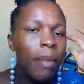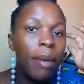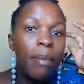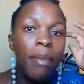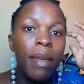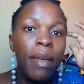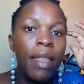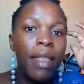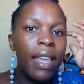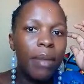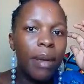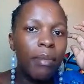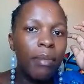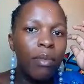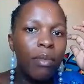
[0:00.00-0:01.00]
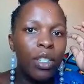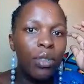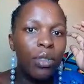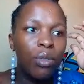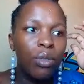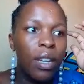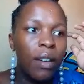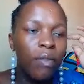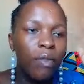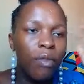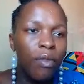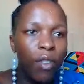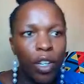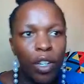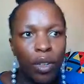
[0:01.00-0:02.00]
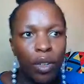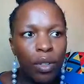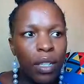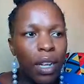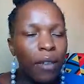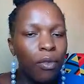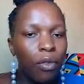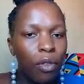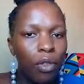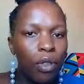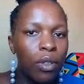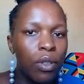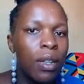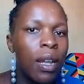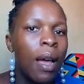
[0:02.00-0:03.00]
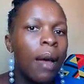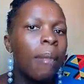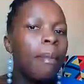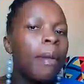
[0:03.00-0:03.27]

Maybe they can be able just to take videos and photos,